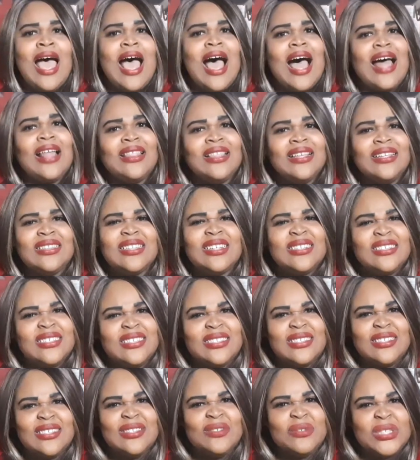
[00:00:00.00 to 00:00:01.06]
I think theirs
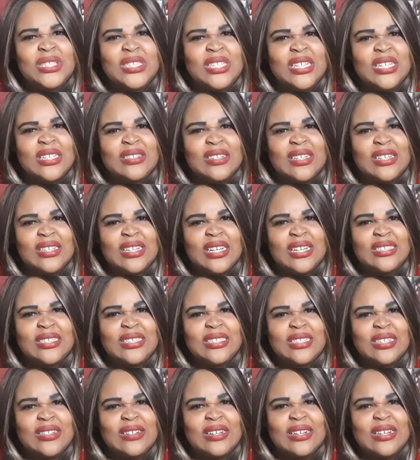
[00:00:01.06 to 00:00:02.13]
is new too. I'm not
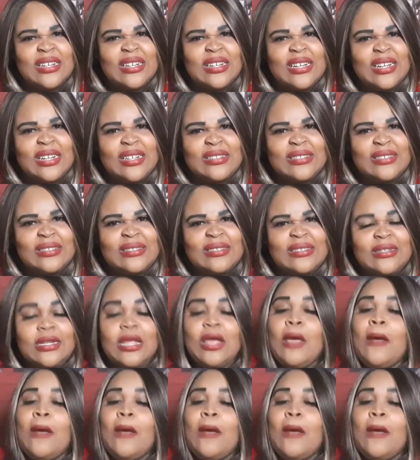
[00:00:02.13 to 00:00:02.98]
sure.